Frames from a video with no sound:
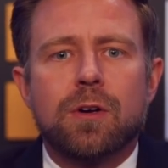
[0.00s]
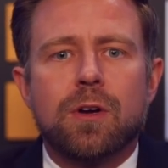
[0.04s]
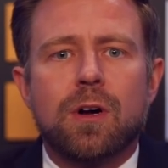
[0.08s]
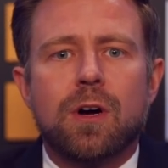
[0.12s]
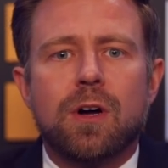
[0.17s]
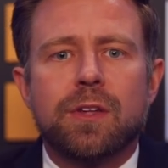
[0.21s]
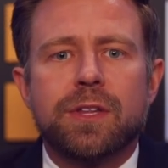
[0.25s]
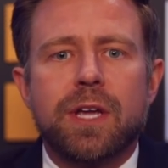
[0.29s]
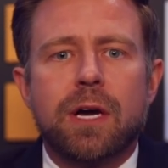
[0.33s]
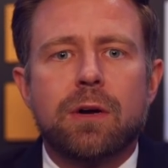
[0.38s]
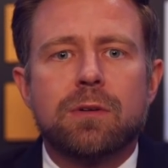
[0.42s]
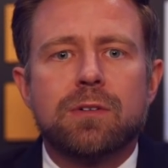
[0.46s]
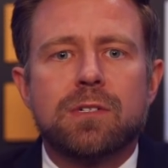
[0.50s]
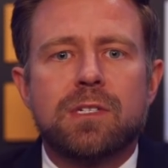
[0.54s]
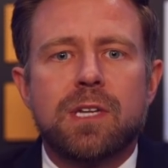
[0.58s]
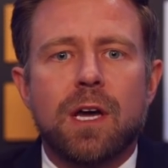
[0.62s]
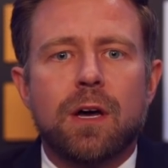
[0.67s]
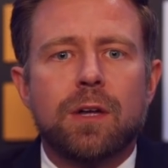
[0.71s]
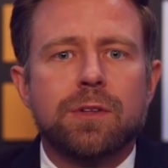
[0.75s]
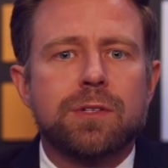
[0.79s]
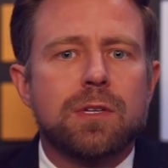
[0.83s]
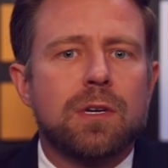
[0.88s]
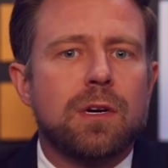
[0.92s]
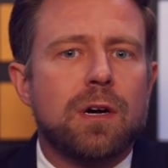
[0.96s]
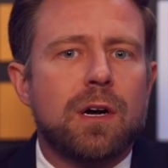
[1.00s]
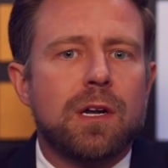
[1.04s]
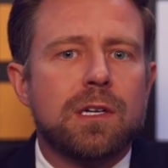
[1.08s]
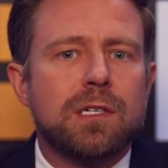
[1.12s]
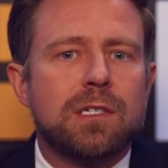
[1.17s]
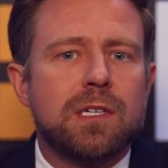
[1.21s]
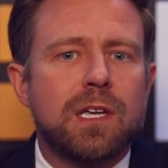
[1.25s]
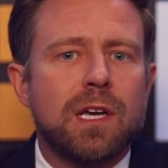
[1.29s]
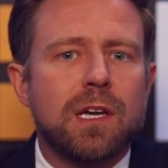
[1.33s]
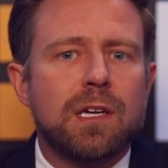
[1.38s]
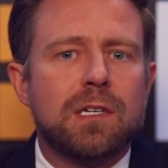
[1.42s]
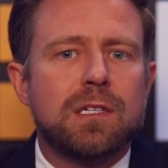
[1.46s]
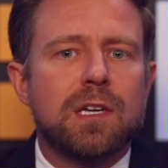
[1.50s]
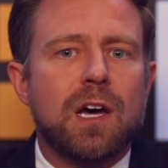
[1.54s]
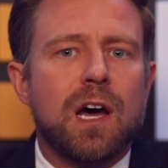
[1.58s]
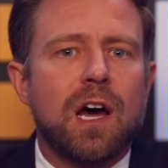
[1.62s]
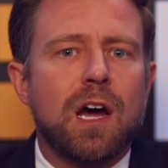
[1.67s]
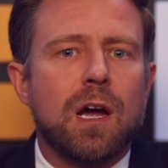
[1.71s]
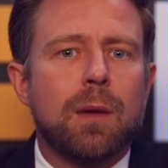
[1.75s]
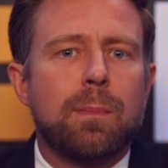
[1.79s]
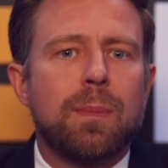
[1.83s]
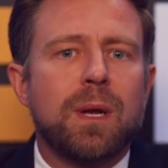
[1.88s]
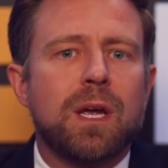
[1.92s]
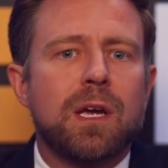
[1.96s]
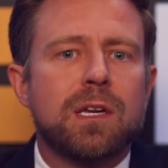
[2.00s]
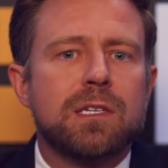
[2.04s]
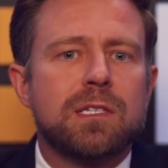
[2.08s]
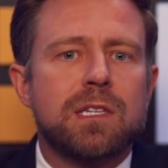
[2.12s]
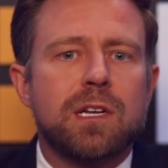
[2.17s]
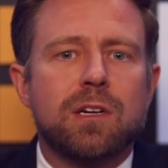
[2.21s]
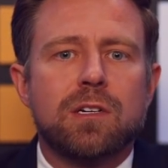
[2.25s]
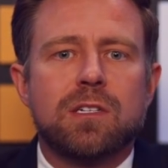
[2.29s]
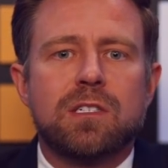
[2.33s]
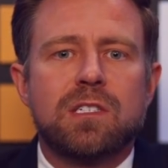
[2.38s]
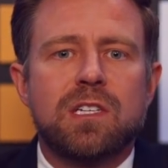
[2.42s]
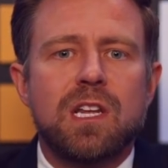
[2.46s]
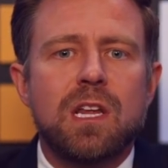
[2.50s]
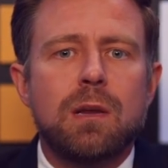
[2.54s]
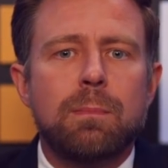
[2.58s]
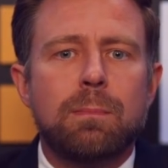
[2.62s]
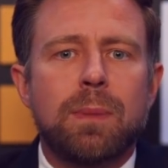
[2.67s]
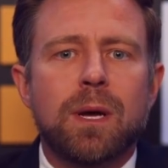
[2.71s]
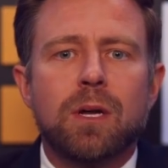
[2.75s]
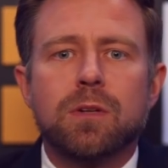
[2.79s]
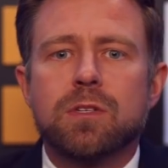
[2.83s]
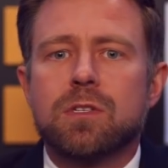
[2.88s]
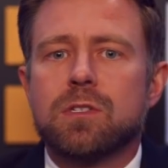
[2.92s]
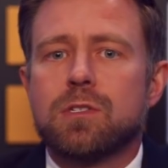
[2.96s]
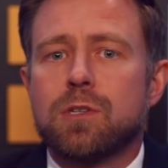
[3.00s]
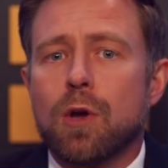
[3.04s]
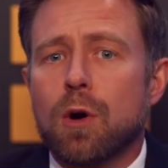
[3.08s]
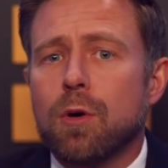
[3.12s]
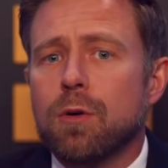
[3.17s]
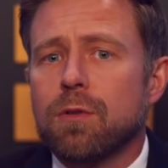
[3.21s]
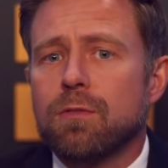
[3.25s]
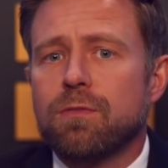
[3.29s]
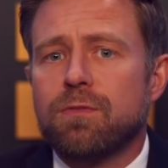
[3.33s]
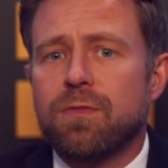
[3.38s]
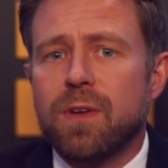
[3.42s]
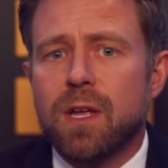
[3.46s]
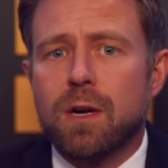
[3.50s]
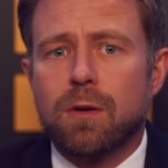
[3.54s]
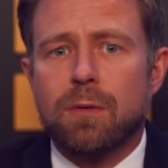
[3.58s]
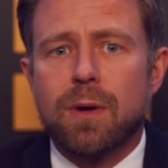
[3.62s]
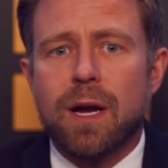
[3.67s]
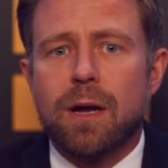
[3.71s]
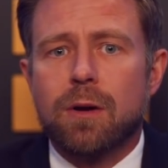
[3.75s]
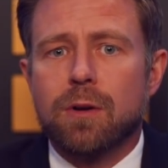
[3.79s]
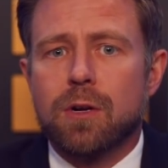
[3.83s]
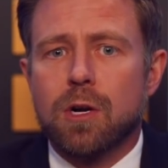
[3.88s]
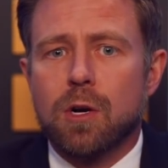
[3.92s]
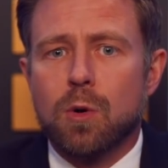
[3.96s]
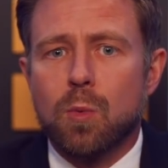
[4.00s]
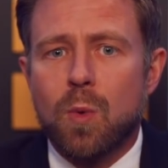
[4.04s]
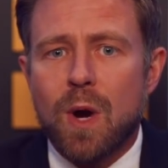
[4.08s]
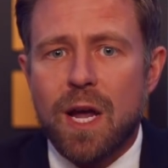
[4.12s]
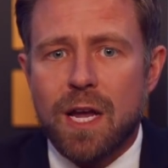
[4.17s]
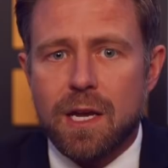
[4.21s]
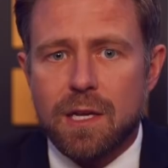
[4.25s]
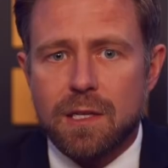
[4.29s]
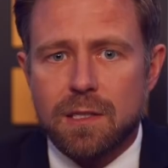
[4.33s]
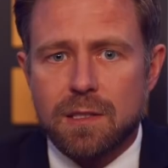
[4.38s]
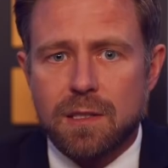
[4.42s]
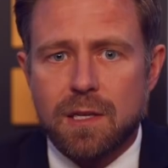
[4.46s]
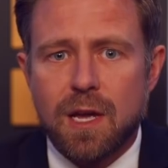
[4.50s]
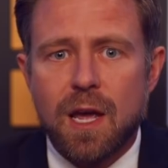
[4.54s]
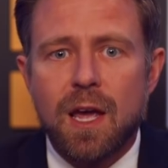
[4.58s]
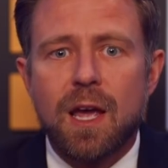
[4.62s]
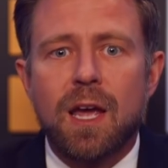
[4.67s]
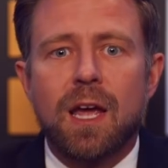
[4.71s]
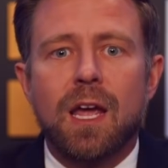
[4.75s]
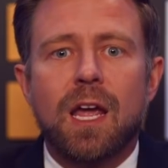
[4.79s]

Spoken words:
called out Delta on TikTok because their seatbelts don't fit around her waist